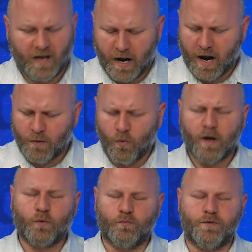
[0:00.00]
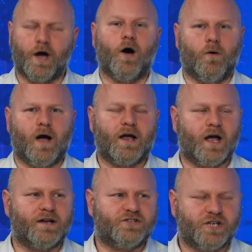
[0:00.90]
I want to know, I,
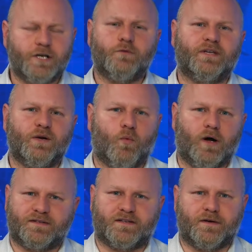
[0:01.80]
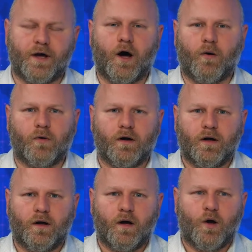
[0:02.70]
I genuinely want to know
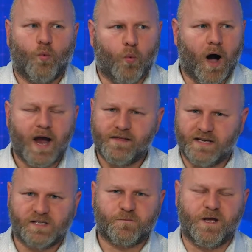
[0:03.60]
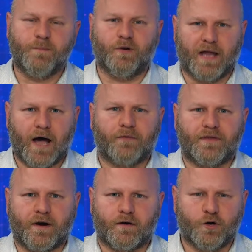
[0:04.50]
why these people out
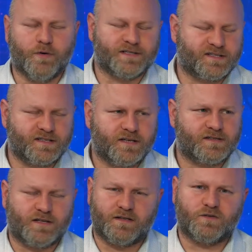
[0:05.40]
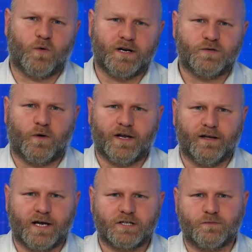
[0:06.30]
there who insist that the 2020
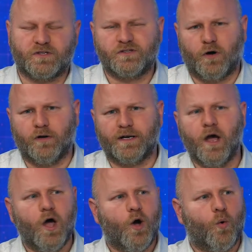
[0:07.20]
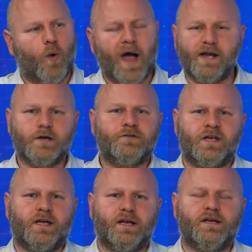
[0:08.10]
election was stolen, why do you
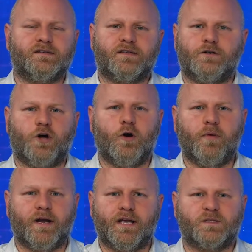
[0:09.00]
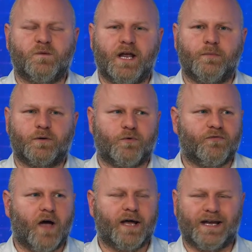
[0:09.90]
think it is that nobody has been able to
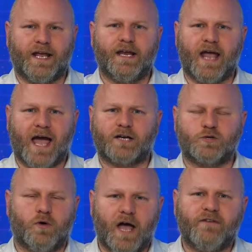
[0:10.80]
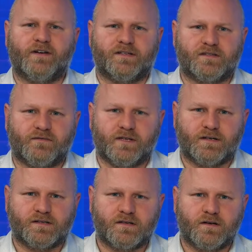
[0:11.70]
provide any actual evidence of
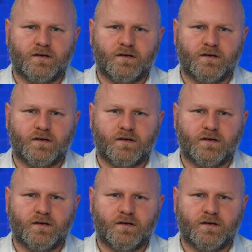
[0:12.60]
this?